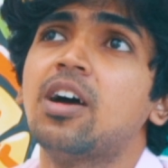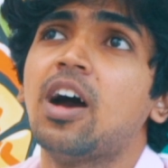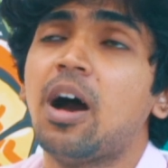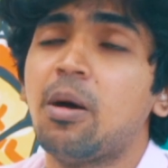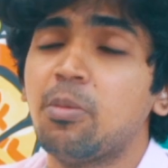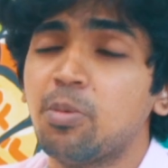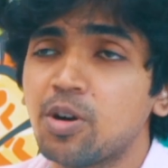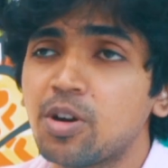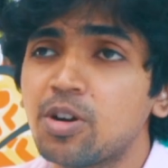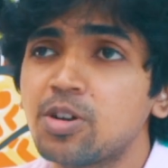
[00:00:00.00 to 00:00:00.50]

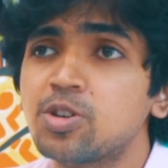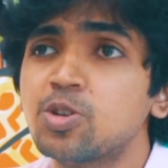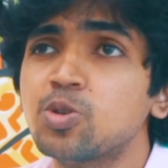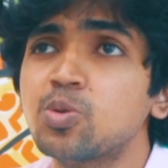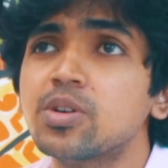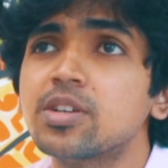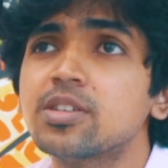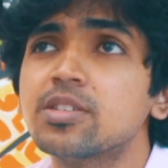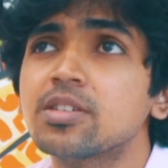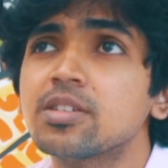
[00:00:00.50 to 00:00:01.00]
I'm gonna
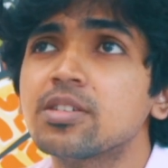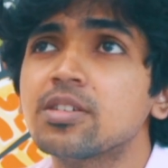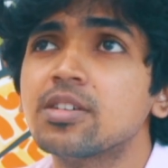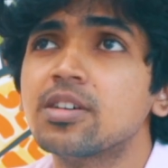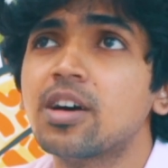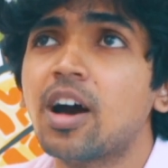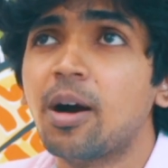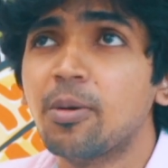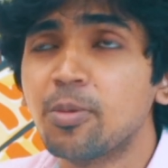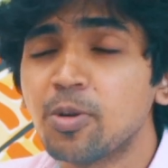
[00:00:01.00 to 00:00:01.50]
do it.
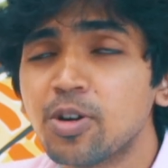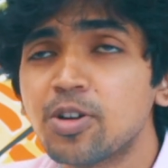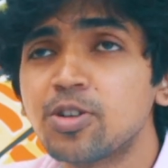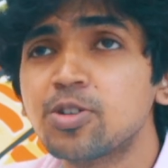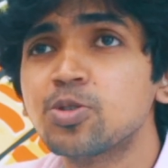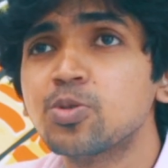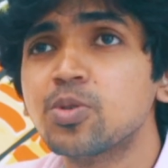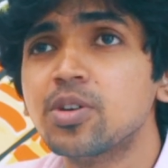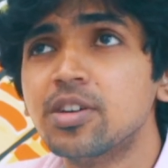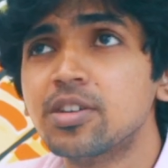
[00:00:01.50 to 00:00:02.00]
I'm gonna
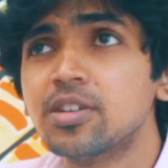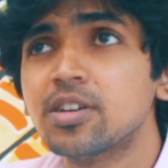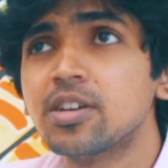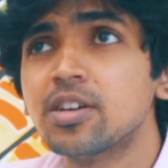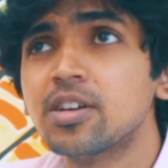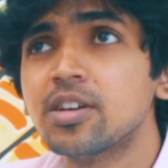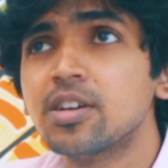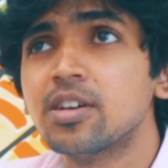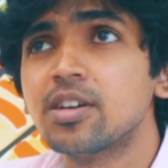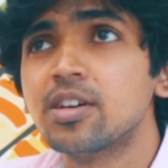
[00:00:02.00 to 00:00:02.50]
do it,
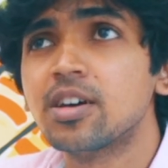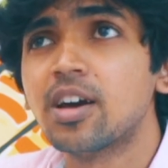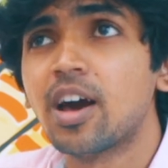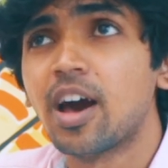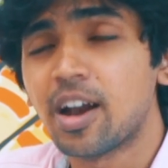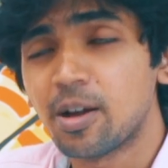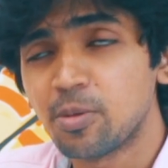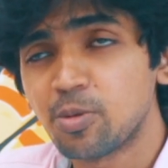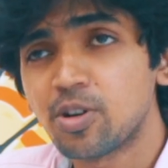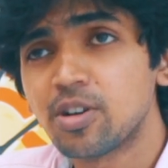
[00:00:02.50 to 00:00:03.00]

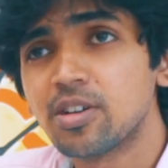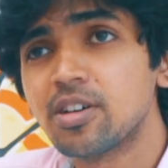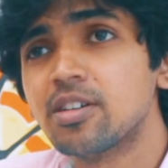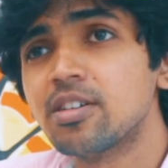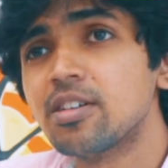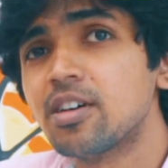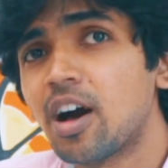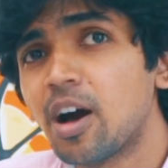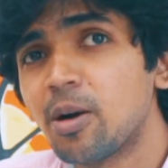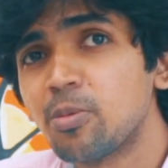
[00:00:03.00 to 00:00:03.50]
and I'm
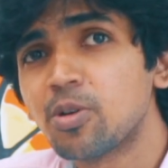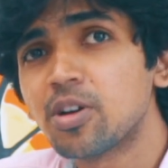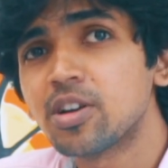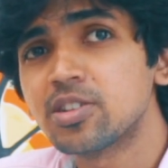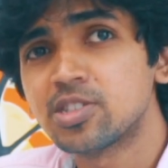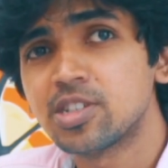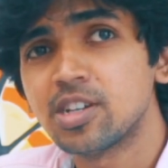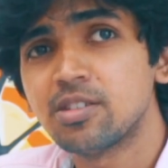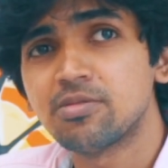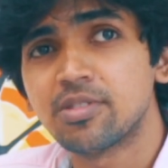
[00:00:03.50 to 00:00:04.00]
gonna
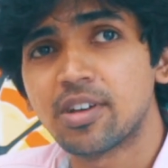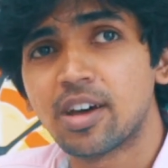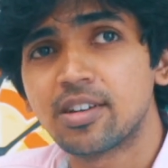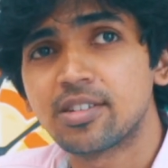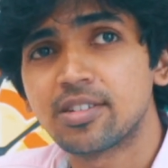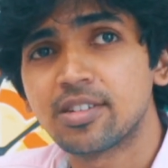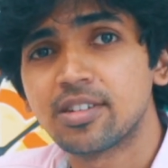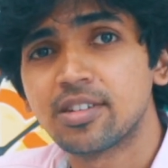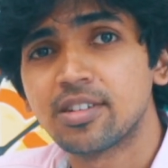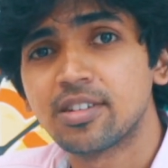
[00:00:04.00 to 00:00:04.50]
achieve
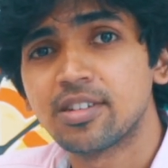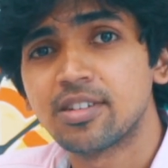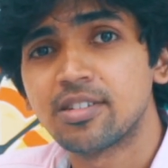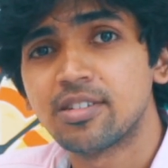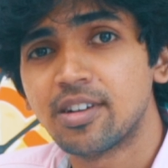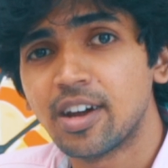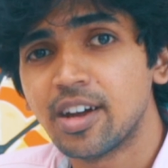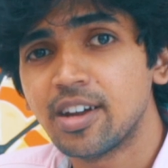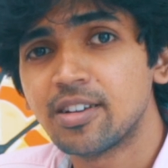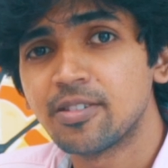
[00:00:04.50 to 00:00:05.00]
that,
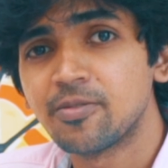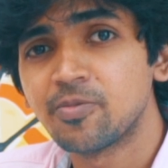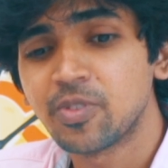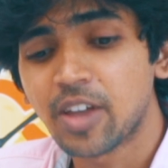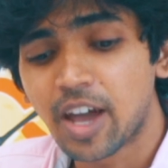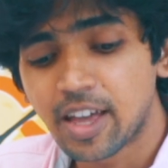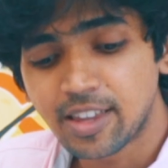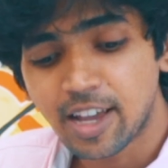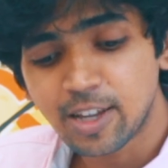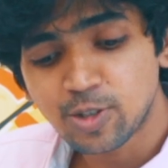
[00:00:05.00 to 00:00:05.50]
right?
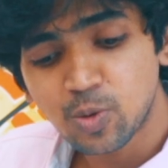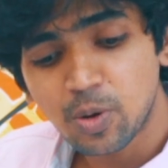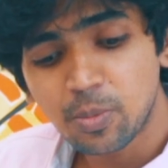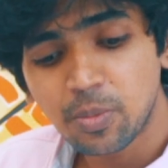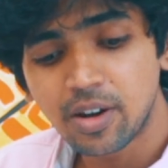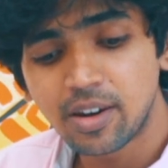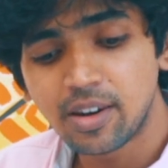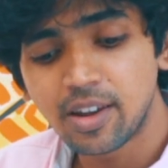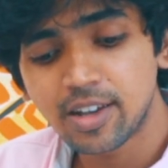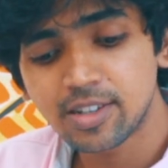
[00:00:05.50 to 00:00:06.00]
And that's where
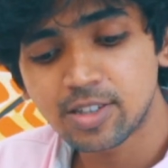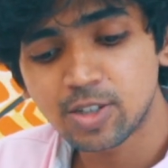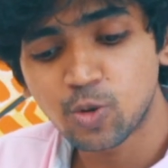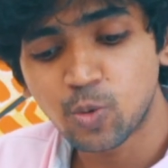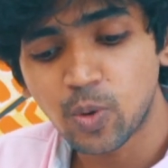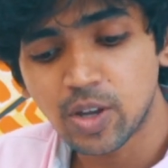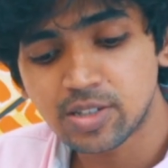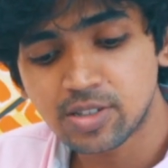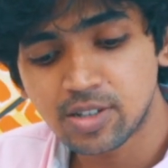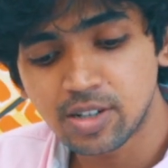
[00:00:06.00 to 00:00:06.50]
my next
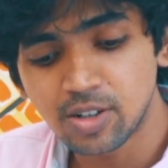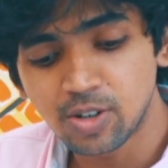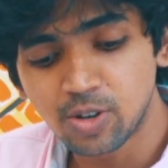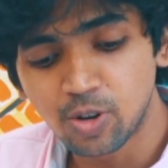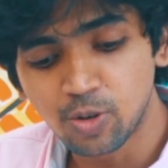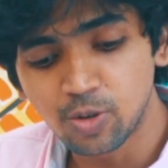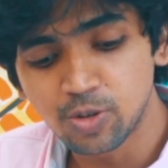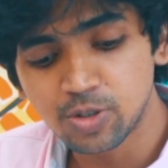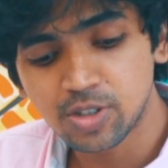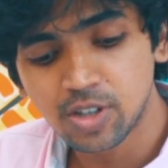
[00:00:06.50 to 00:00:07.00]
question
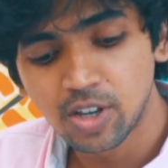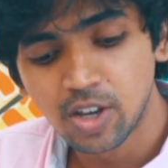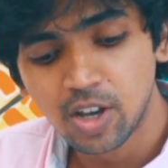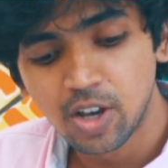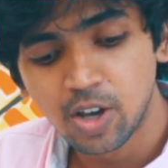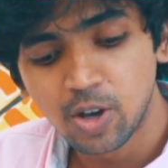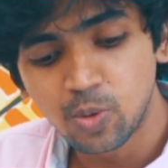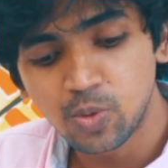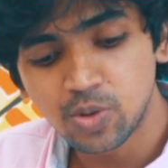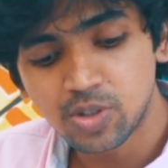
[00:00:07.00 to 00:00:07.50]
goes,
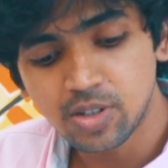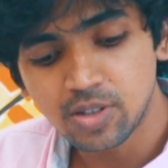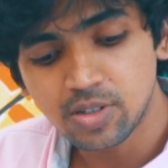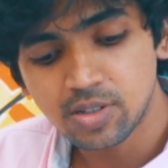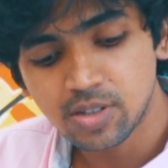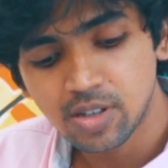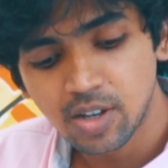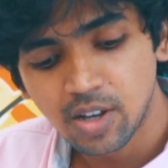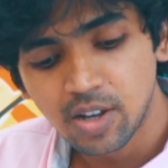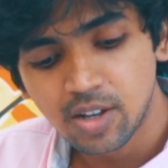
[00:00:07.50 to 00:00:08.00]
which
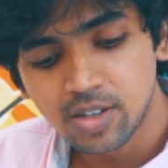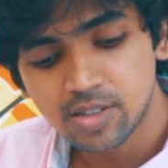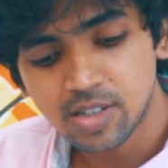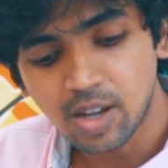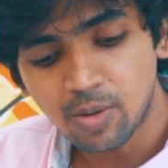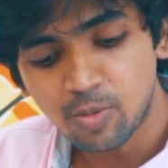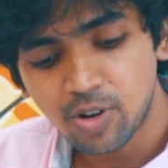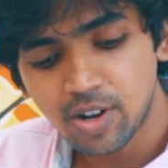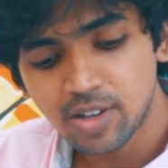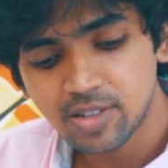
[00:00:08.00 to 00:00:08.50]
is,
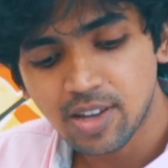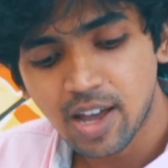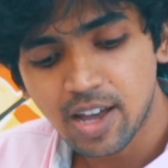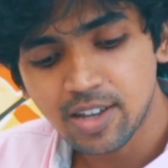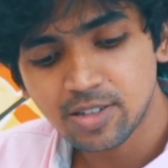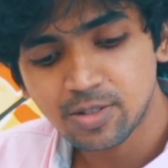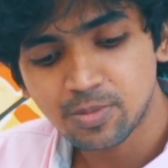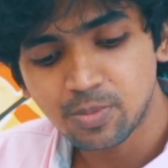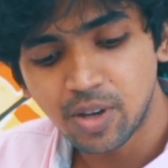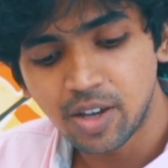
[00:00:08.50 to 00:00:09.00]
someone has
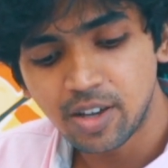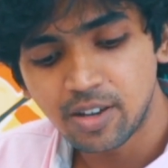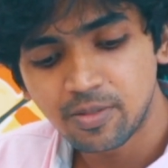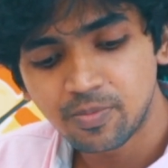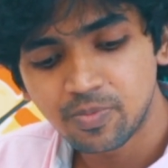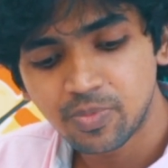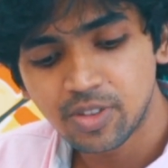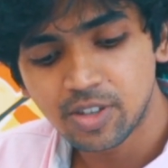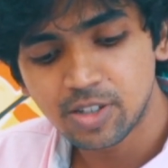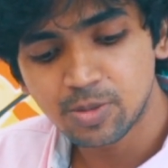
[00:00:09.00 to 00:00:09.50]
asked me.
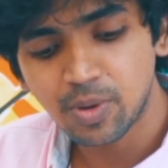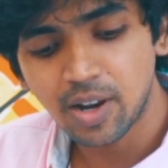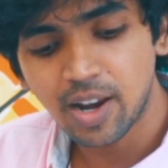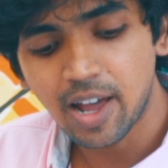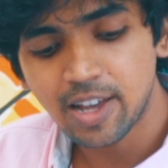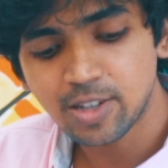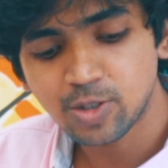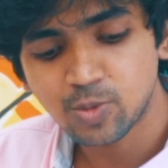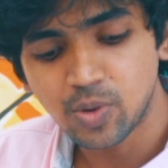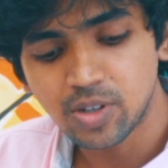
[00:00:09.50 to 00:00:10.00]
This is my
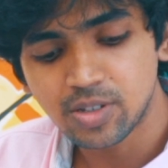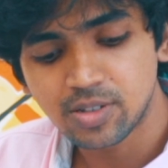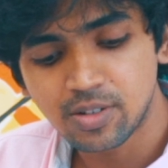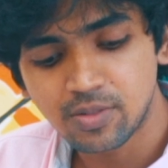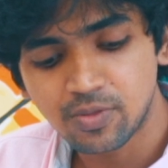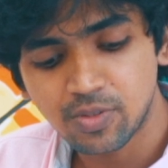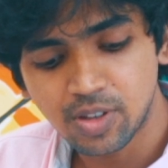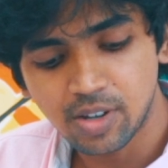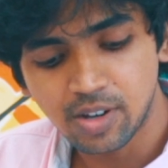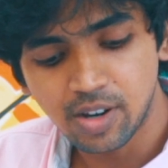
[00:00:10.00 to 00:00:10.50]
last
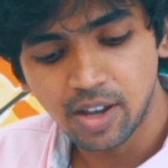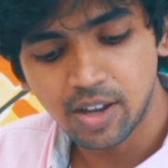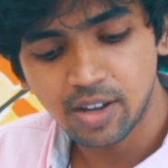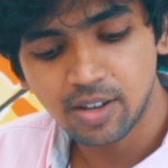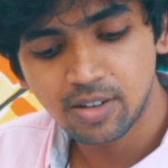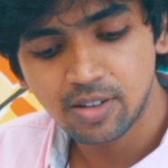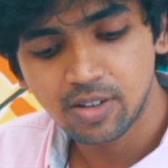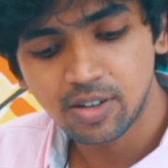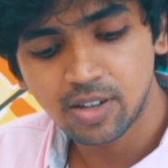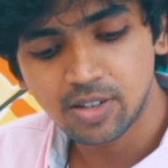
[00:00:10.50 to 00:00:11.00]
question for the
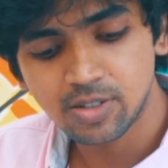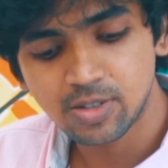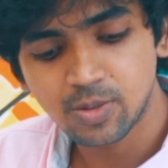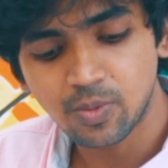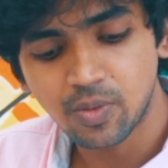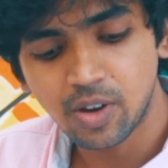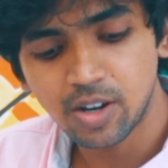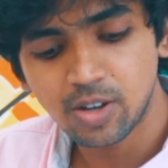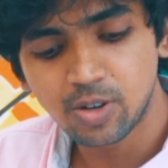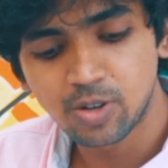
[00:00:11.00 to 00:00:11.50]
day, and it's a
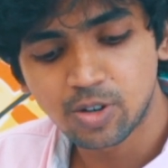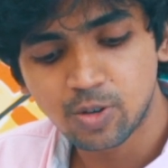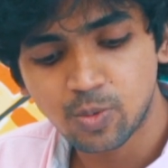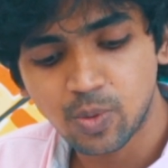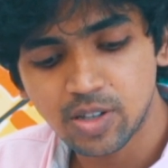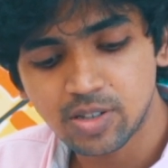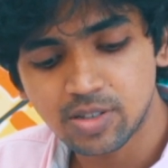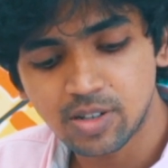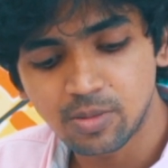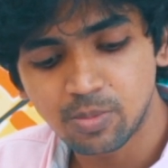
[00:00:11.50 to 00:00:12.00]
very good
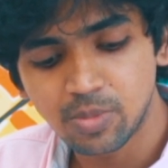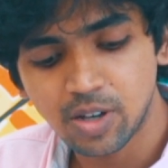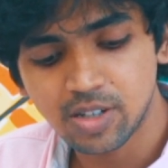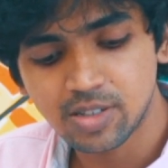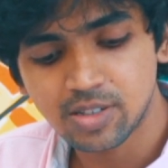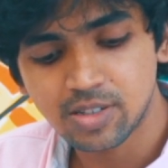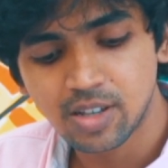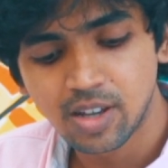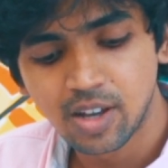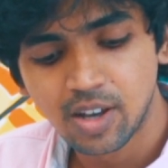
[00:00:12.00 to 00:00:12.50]
question
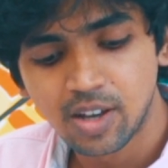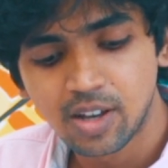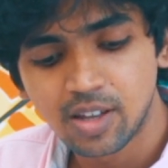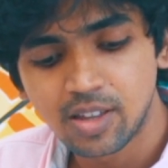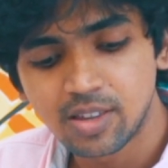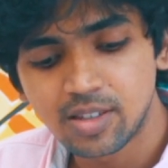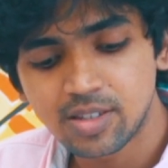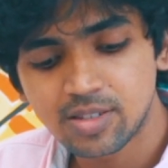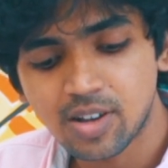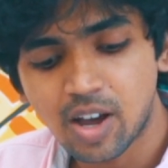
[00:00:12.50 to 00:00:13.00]
because
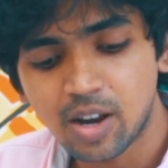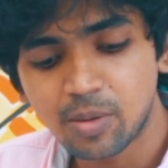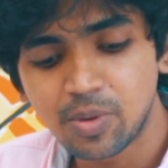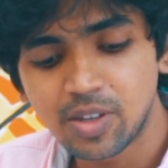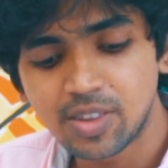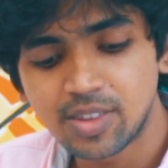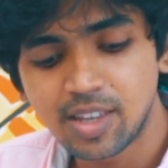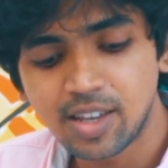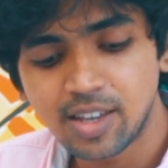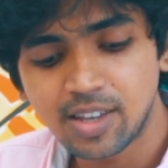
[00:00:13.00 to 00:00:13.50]
this got
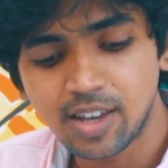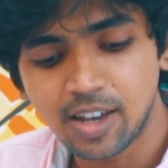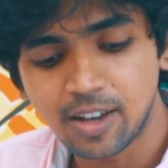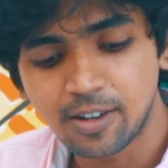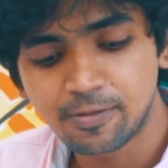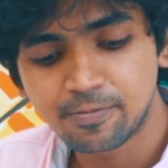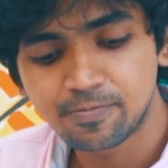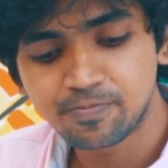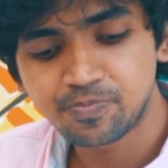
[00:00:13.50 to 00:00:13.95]
me thinking.